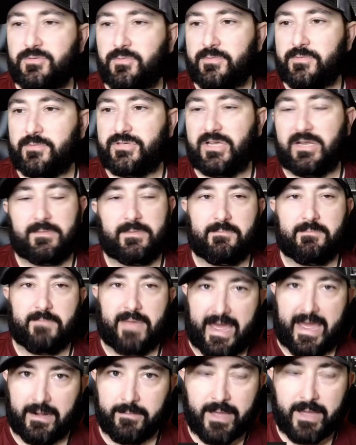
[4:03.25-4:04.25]
What, was she going to be
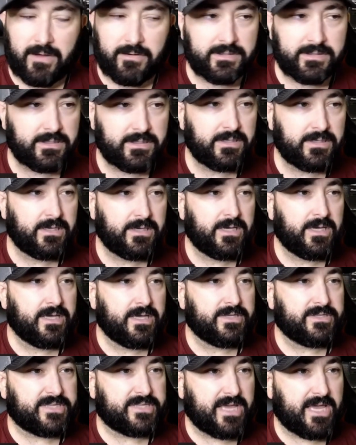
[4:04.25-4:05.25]
mad about it?
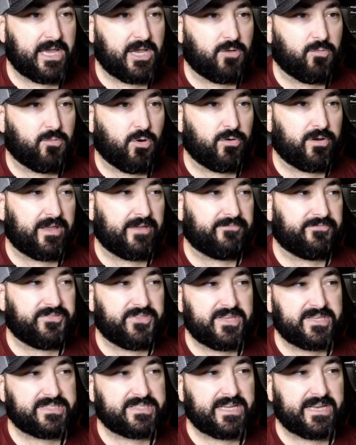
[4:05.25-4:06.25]
Saying, quote, if
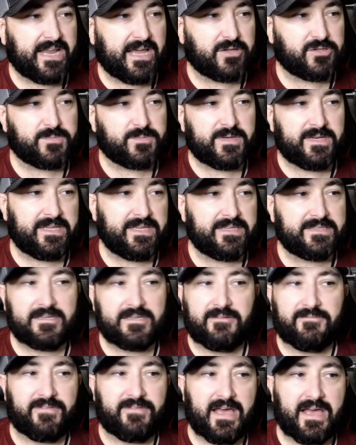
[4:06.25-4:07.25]
this announcement is,
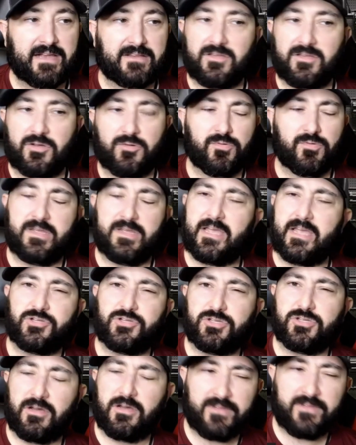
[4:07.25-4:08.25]
in fact, the
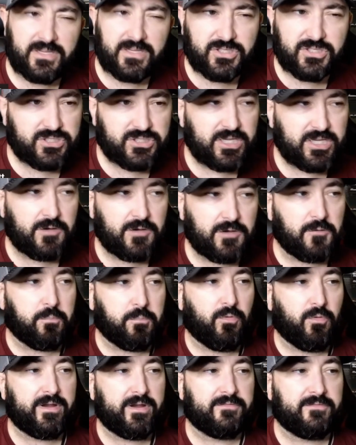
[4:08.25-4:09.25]
creation of a single
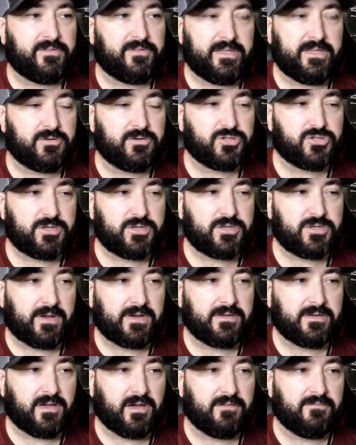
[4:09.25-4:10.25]
point of leadership
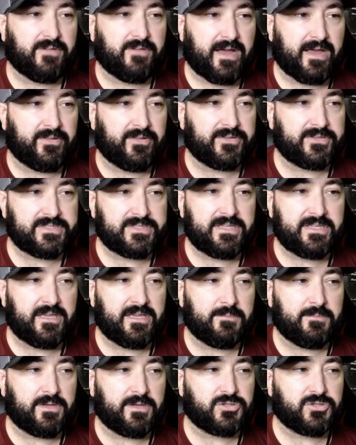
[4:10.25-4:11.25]
on gun violence in the
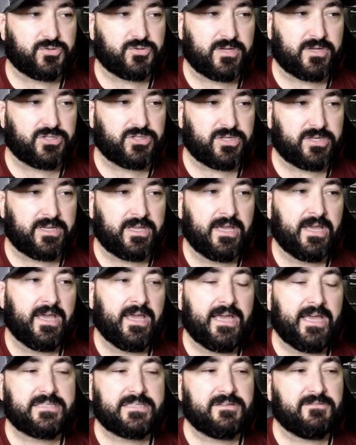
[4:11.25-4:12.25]
administration,
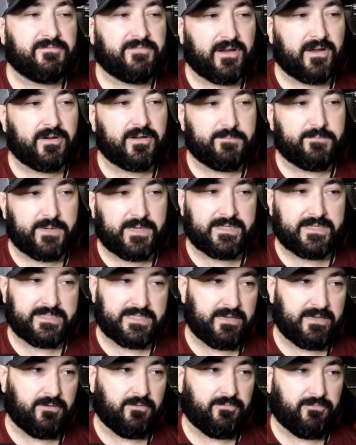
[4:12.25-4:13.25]
it's a very big
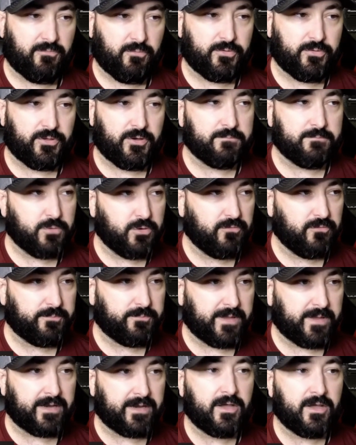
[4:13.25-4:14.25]
deal for the
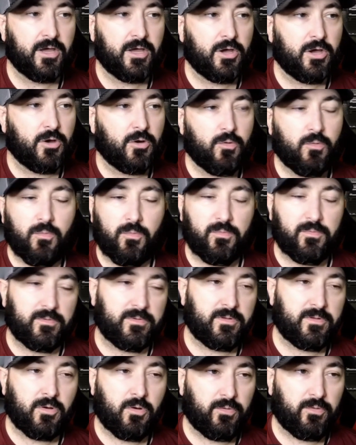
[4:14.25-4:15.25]
movement.
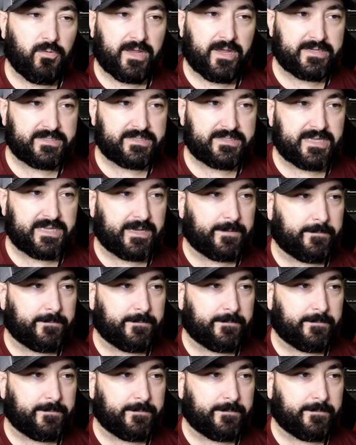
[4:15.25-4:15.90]
Hold on a second.